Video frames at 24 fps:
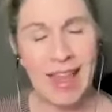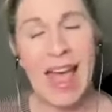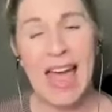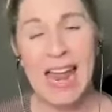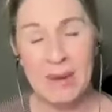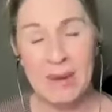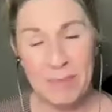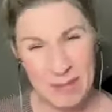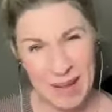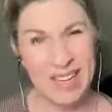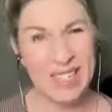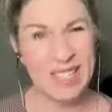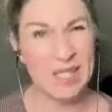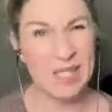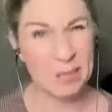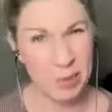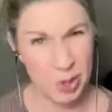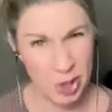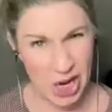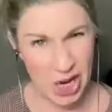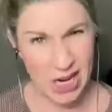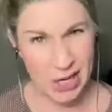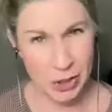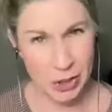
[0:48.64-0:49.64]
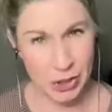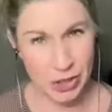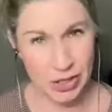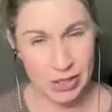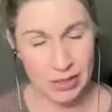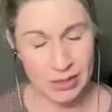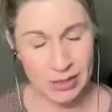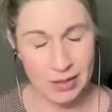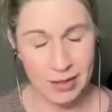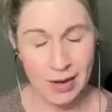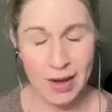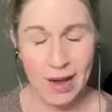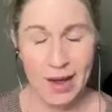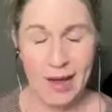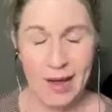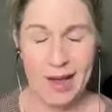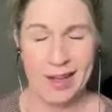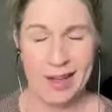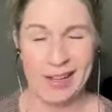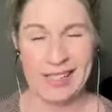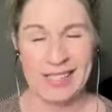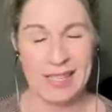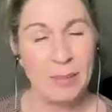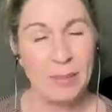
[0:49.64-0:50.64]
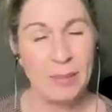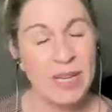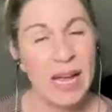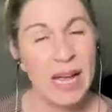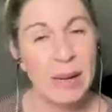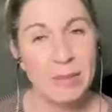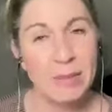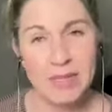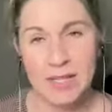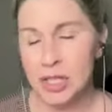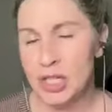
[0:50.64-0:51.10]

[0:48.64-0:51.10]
and make some changes. And sometimes